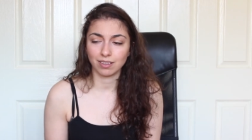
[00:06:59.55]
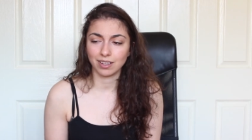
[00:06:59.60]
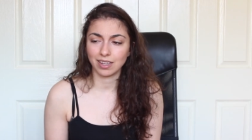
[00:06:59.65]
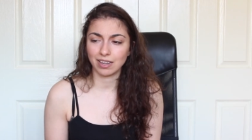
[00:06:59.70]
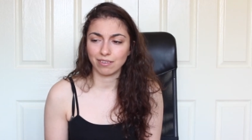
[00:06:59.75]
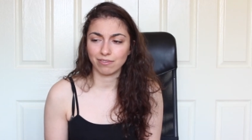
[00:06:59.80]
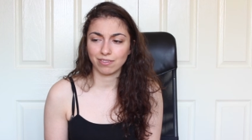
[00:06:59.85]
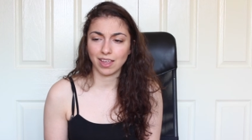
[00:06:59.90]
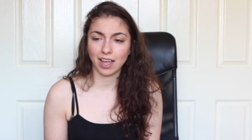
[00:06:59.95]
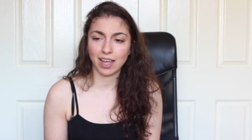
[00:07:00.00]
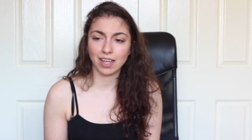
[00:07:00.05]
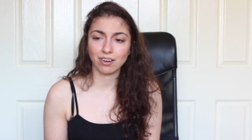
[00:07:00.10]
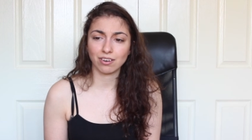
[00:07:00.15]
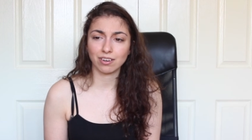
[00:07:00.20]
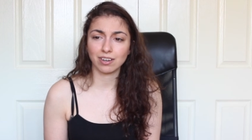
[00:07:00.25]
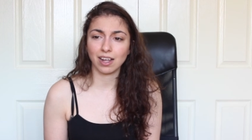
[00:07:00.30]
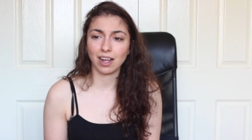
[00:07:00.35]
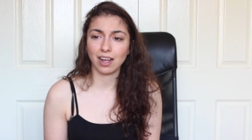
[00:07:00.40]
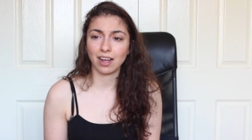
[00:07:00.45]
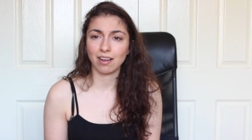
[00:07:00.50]
If they
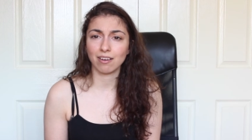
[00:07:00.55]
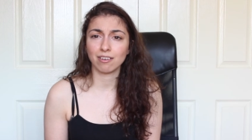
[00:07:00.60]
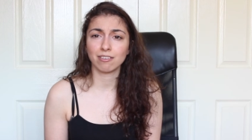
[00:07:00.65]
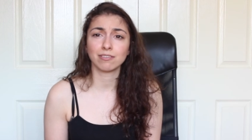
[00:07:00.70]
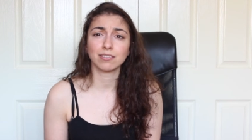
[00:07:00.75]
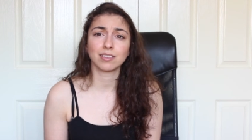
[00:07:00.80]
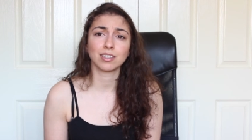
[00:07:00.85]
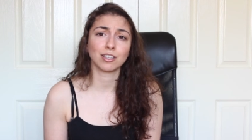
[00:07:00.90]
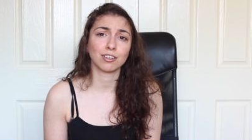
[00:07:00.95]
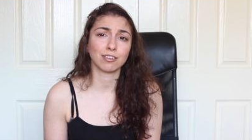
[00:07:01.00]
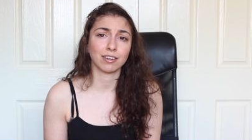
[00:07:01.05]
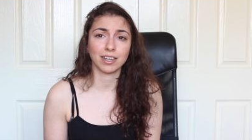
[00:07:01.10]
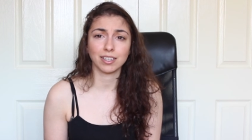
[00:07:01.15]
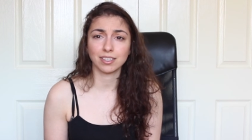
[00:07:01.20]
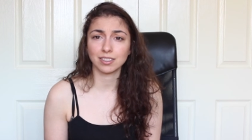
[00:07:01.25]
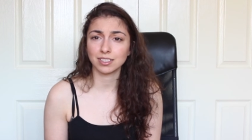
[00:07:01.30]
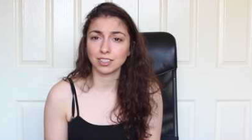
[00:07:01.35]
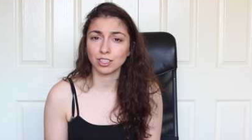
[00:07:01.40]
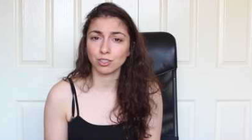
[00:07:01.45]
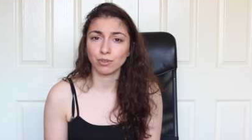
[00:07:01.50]
don't have the
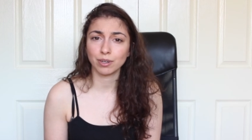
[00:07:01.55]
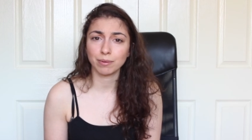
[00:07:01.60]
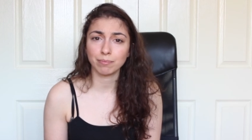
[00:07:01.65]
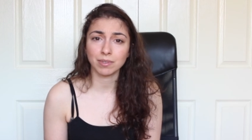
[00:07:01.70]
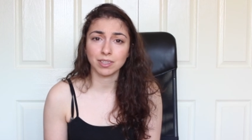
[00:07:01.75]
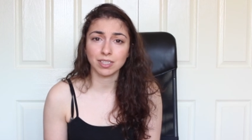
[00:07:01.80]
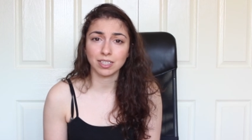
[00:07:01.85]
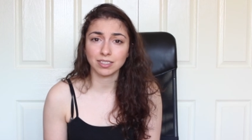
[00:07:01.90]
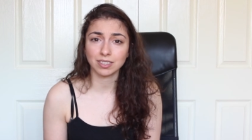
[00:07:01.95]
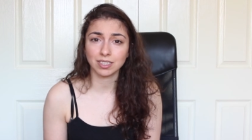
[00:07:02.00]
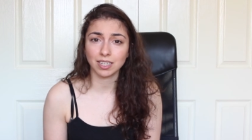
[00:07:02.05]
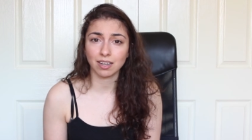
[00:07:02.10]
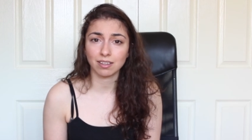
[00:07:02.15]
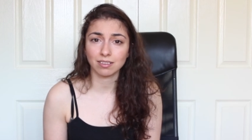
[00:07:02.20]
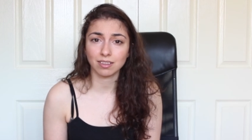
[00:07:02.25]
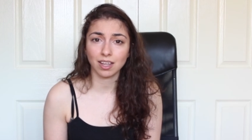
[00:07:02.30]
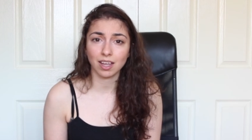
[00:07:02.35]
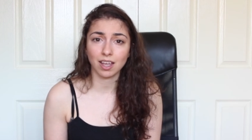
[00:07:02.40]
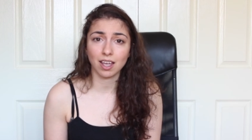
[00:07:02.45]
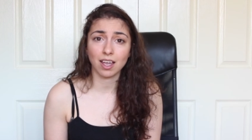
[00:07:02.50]
greatest equipment that's
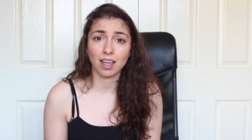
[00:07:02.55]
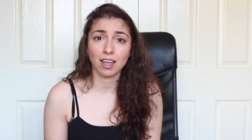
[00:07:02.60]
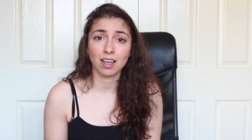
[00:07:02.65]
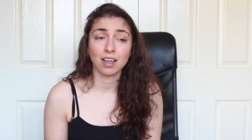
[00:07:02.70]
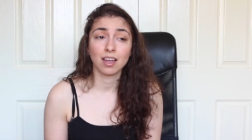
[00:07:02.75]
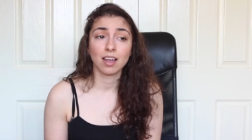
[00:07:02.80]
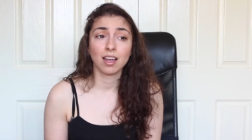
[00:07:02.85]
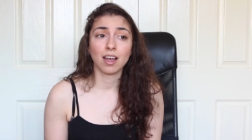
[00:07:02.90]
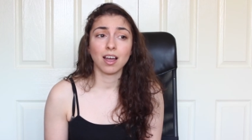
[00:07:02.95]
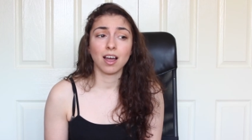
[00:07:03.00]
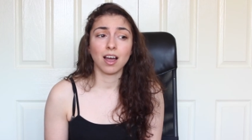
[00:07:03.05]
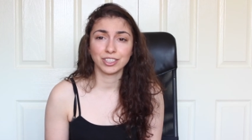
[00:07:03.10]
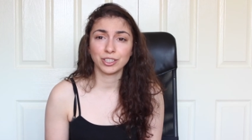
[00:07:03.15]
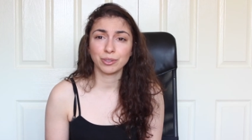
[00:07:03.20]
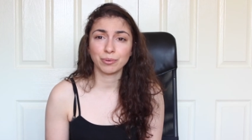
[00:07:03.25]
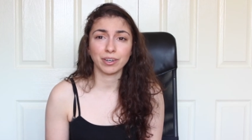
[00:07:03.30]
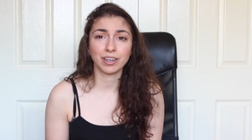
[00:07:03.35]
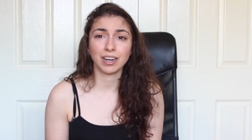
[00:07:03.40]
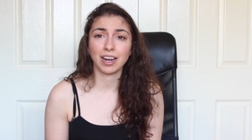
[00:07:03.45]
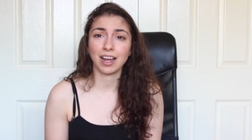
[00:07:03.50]
out there, you
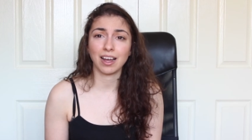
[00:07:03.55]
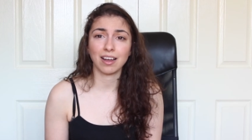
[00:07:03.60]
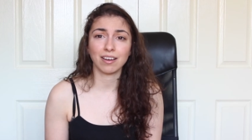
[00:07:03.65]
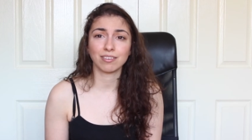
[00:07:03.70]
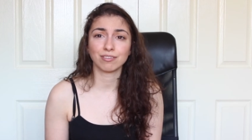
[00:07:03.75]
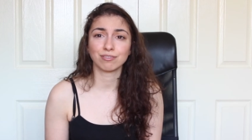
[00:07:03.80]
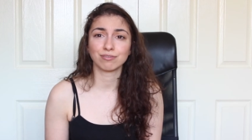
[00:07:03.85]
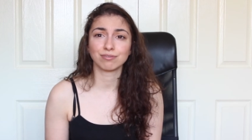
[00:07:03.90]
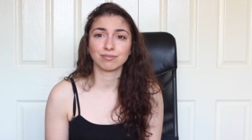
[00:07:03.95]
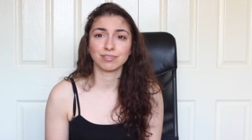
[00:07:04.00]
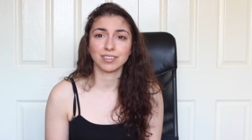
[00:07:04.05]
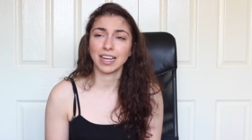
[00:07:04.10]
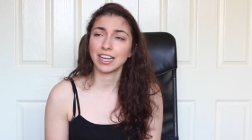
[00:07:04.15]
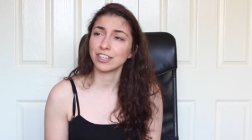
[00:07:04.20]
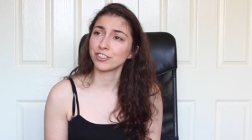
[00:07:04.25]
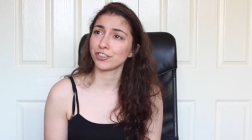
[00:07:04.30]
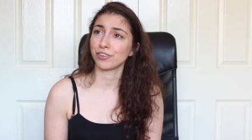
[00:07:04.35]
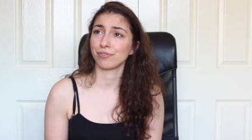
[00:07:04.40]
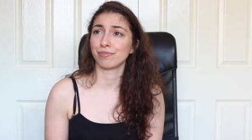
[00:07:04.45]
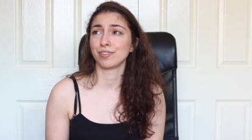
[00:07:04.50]
won't have headshot